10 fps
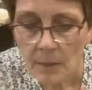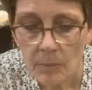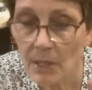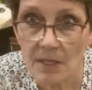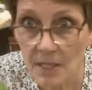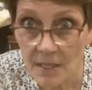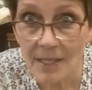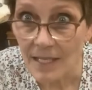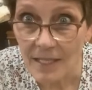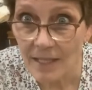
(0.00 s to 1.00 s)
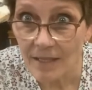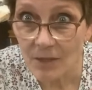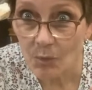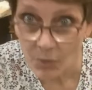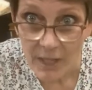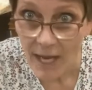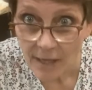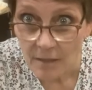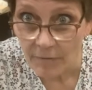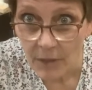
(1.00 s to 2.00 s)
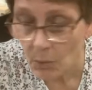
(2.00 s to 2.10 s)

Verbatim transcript: because this doesn't reactivate